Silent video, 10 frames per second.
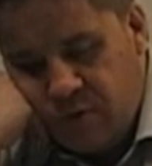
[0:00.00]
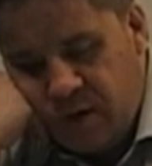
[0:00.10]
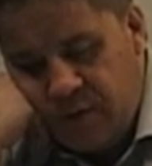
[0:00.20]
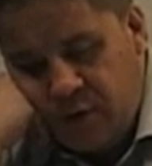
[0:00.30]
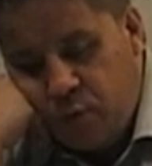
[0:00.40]

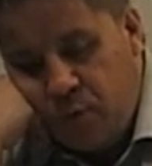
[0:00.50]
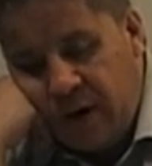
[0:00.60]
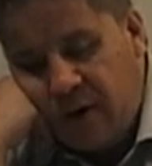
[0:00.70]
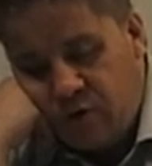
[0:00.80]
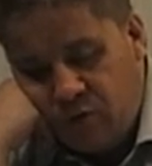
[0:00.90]
have a good
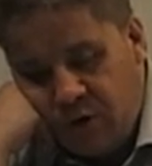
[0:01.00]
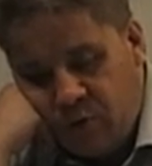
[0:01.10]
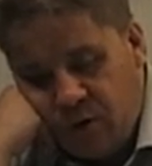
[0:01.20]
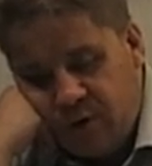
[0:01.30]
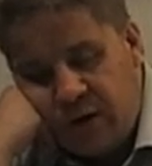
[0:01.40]
pedigree
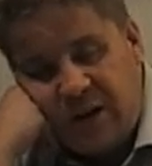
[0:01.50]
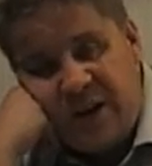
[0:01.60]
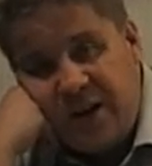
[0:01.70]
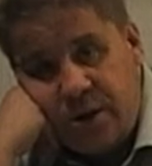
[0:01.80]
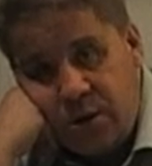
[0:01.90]
where they're
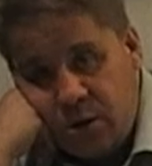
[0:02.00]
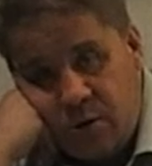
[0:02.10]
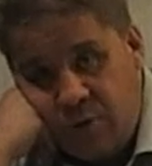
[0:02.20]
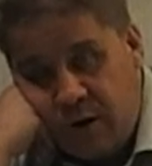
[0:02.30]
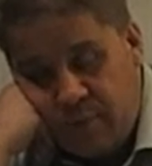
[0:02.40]
connected to
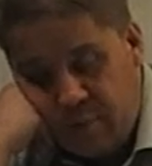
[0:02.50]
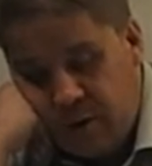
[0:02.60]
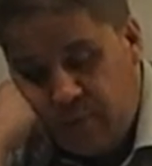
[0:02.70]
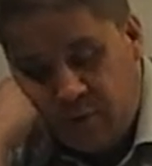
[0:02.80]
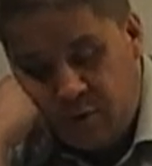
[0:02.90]
the right
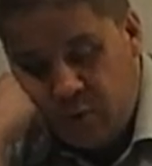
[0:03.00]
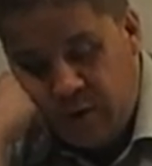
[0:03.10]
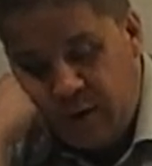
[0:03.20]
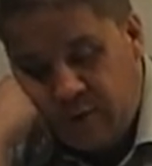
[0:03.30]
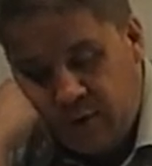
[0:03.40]
people or
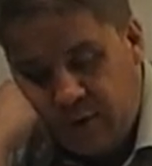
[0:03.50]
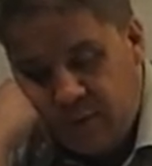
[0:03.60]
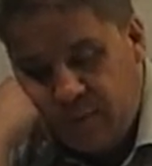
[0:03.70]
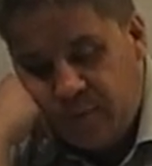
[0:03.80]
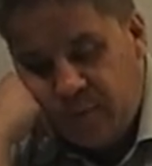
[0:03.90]
whatever.
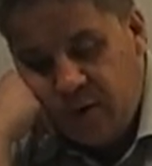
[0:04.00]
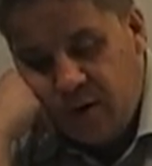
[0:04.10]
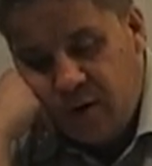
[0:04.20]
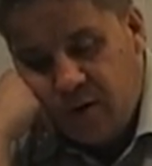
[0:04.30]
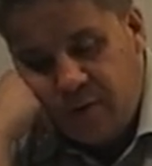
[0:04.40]

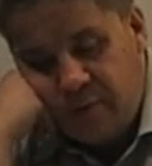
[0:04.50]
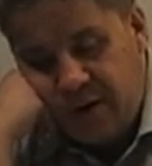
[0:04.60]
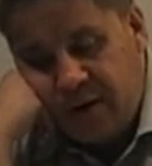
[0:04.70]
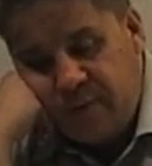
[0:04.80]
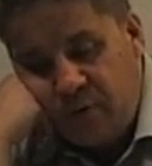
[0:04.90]
They
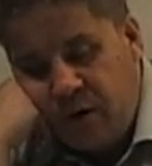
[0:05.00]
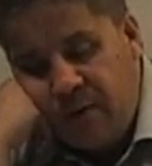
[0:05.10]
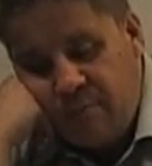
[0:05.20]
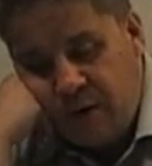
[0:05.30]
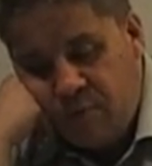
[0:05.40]
might have the
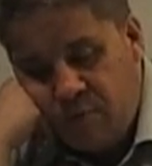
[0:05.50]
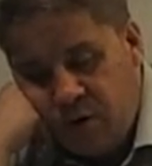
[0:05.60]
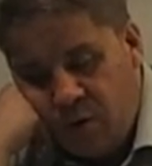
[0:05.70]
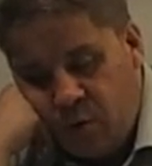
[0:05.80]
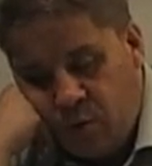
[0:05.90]
right
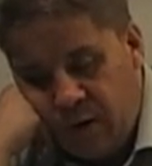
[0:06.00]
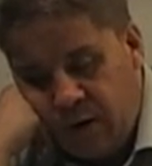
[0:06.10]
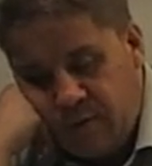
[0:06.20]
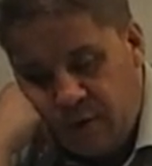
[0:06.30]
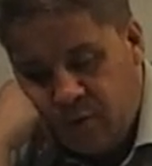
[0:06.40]
memory or
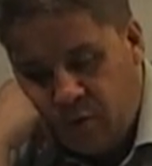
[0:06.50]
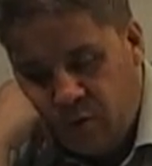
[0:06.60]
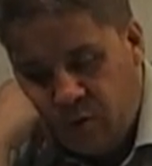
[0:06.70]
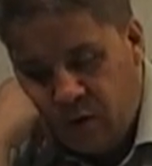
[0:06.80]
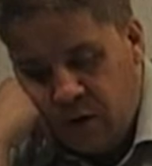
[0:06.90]
whatever. Or